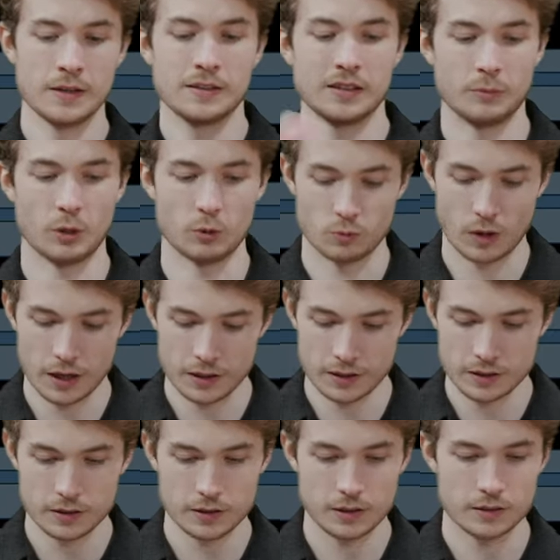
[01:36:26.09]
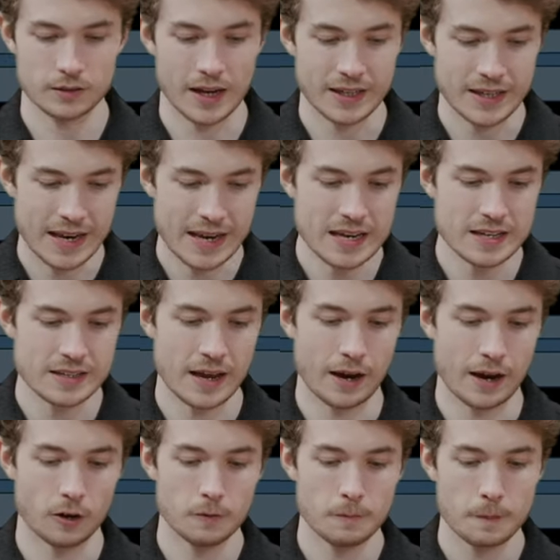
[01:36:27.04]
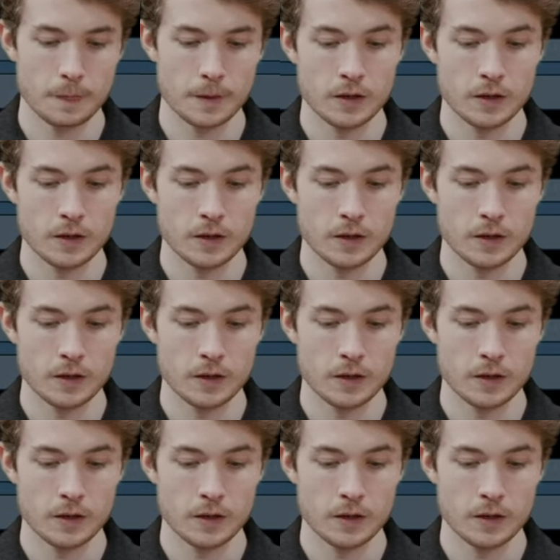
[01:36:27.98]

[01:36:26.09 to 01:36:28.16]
Let me run line 8 now,